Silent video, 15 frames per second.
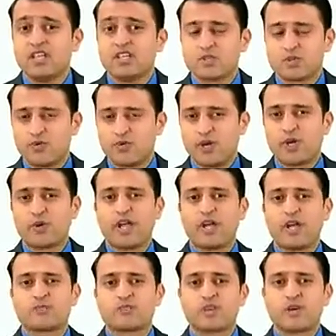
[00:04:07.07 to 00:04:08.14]
So, what do I
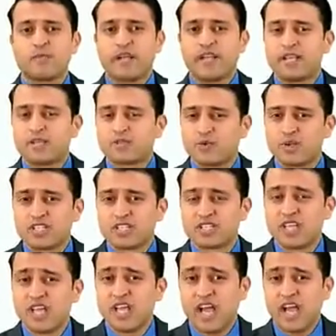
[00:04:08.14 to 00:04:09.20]
observe, my dear students?
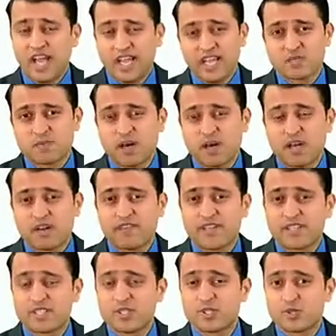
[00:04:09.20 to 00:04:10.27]
Highest power of
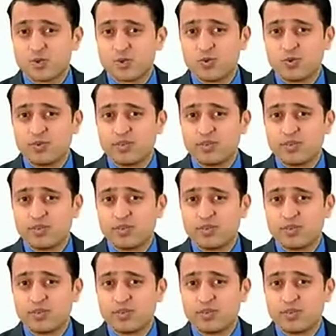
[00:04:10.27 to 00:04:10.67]
x is 2.